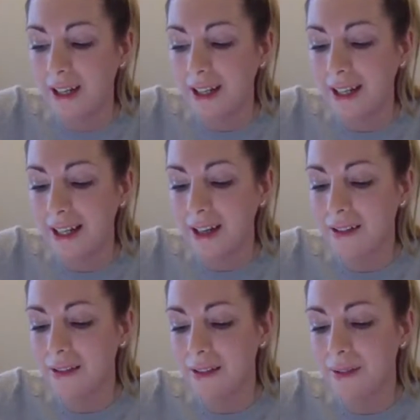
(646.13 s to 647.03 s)
he
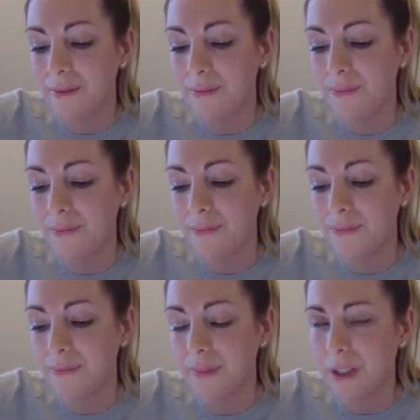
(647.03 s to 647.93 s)
asked.
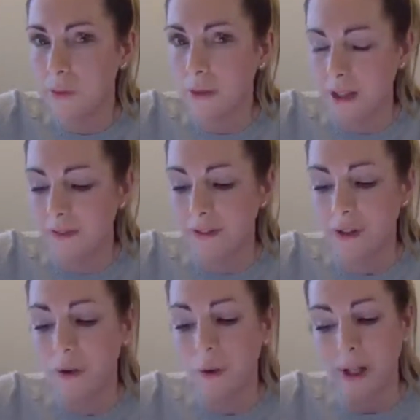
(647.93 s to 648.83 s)
This was a
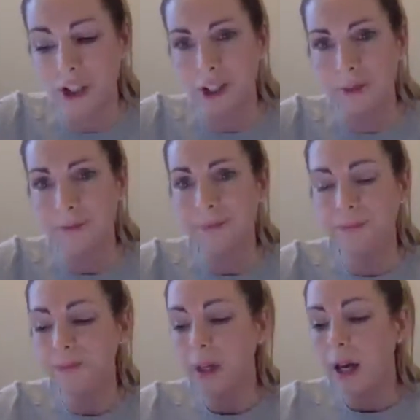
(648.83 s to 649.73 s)
difficult question.
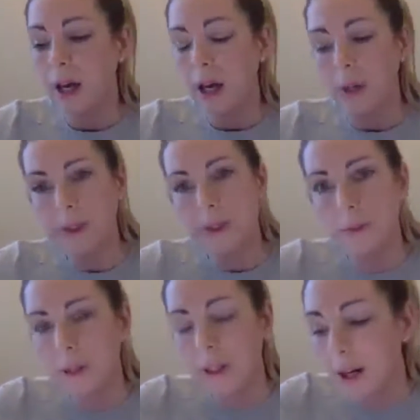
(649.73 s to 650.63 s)
It was
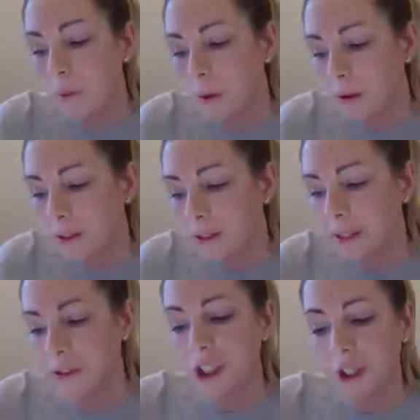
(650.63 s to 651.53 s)
something I wanted
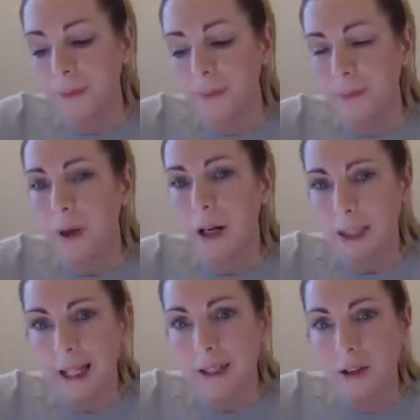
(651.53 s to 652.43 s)
to do. I
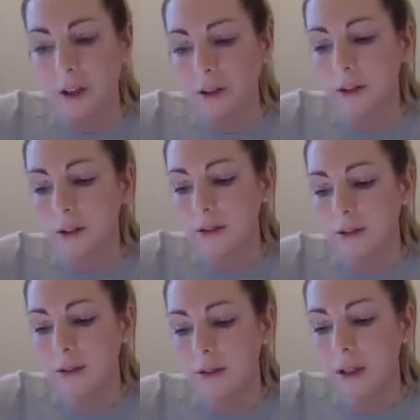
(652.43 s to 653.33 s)
like
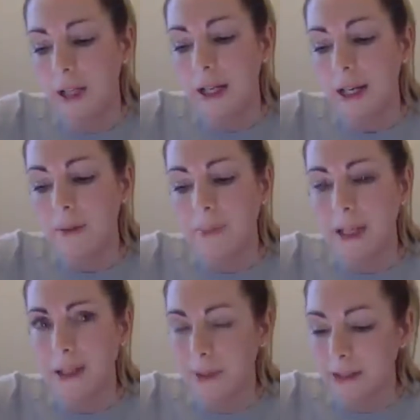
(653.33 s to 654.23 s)
dogs. It
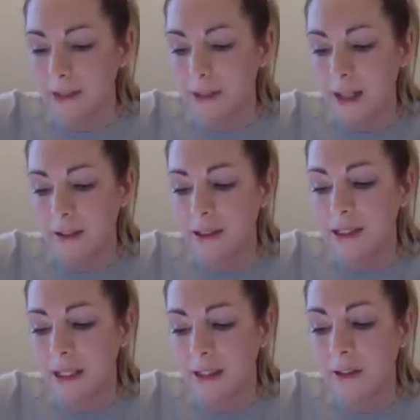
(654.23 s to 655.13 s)
made me sad to
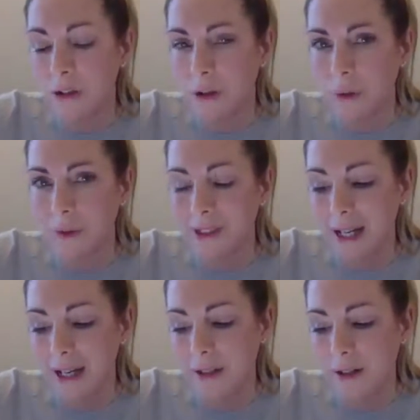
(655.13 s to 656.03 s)
see that the dog was
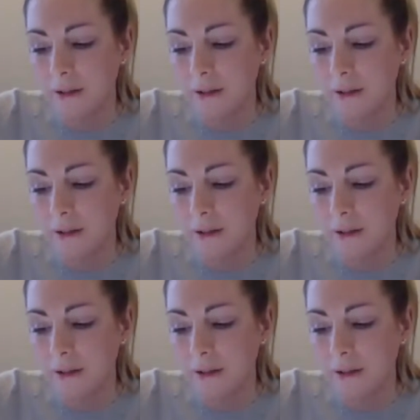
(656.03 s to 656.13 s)
dead.